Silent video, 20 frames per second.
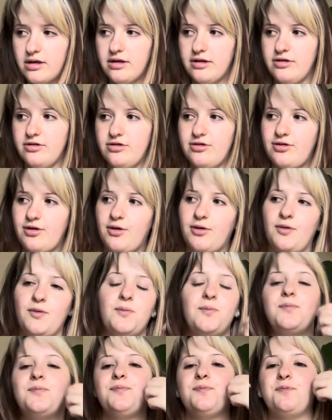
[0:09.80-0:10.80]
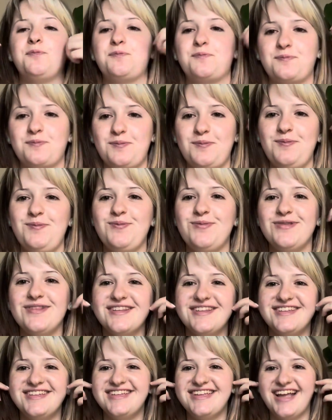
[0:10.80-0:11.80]
So,
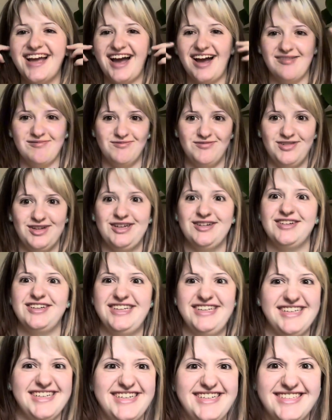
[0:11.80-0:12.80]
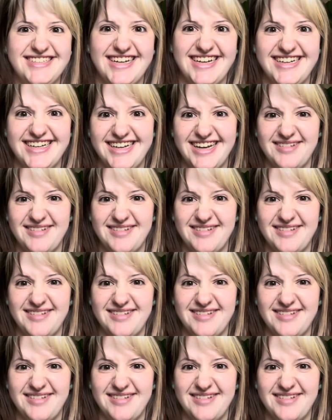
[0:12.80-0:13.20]
I'm very excited.